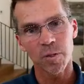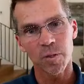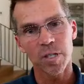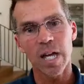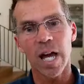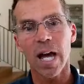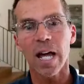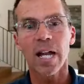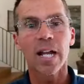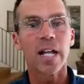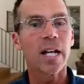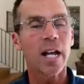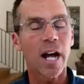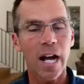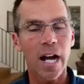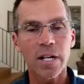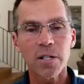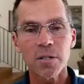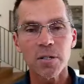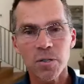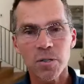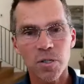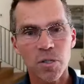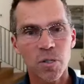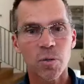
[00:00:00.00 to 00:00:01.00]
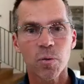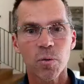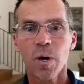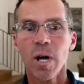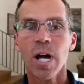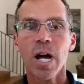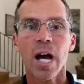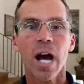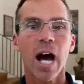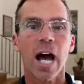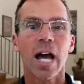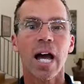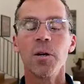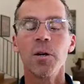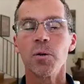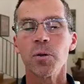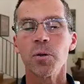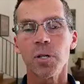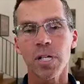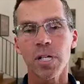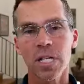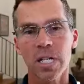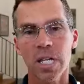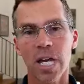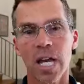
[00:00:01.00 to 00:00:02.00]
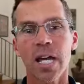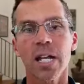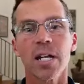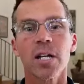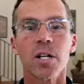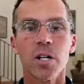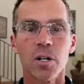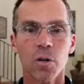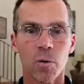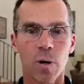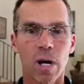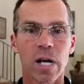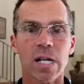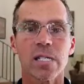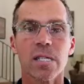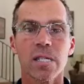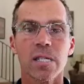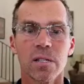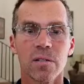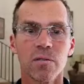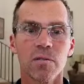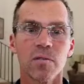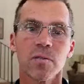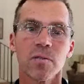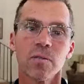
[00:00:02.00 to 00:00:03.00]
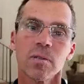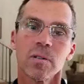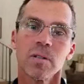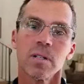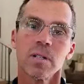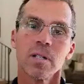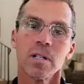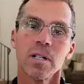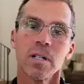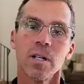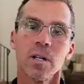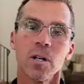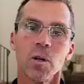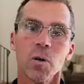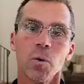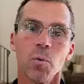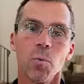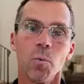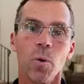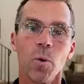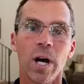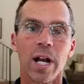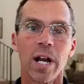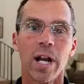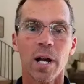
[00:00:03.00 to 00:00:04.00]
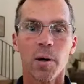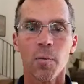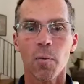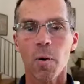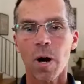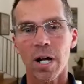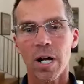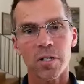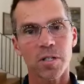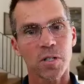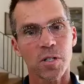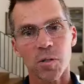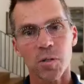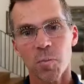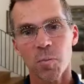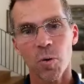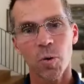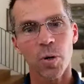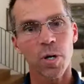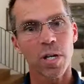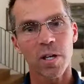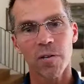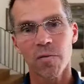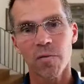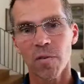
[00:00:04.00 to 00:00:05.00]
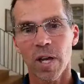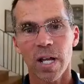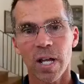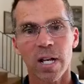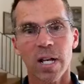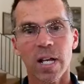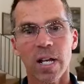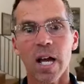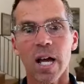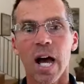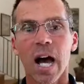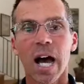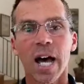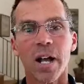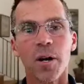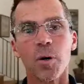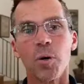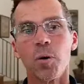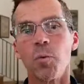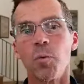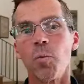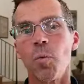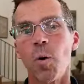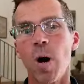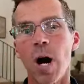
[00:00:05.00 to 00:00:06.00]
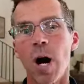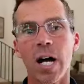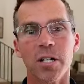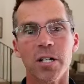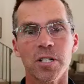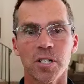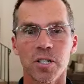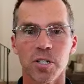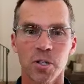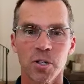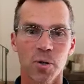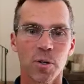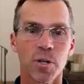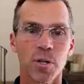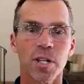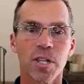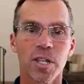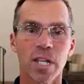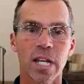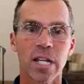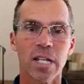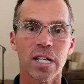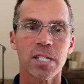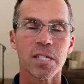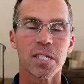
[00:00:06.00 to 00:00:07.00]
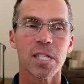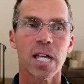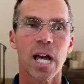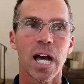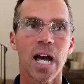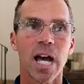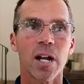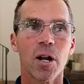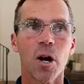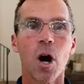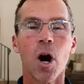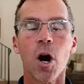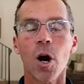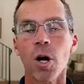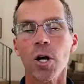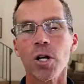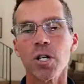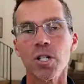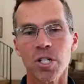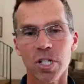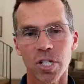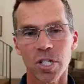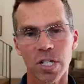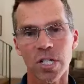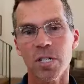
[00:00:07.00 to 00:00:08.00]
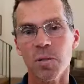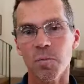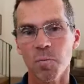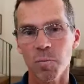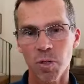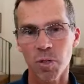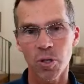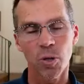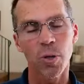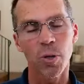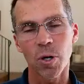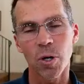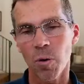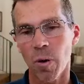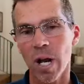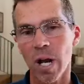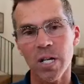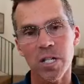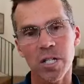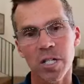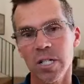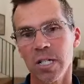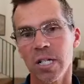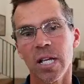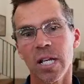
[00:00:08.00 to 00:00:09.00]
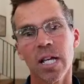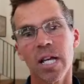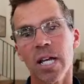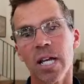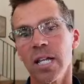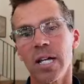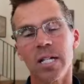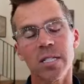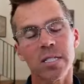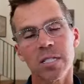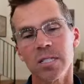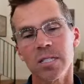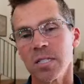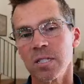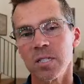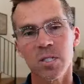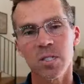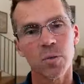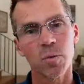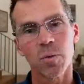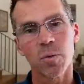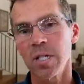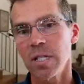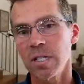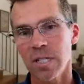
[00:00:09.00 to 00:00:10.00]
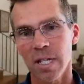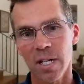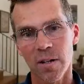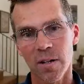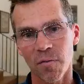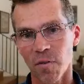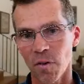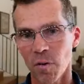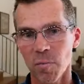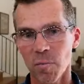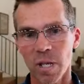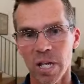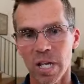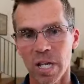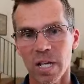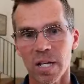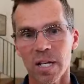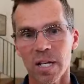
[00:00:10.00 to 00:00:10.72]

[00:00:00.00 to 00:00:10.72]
that. And I do too. I don't get aggressive when I watch a sporting event. I don't watch certain things that are just pure aggression. That doesn't do anything for me.